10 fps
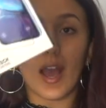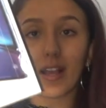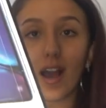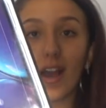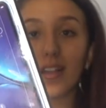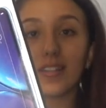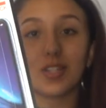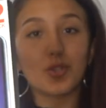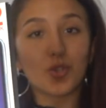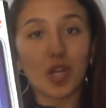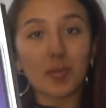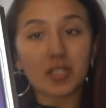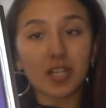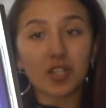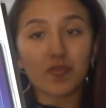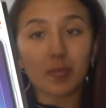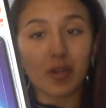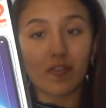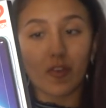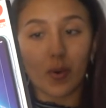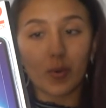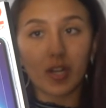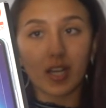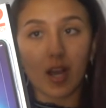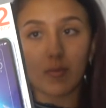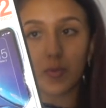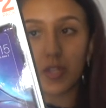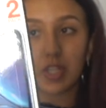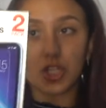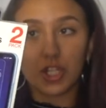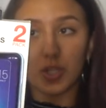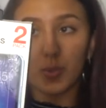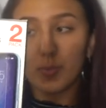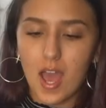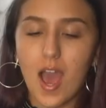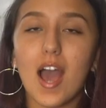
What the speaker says: I got new screen protectors for my phone. It comes with two.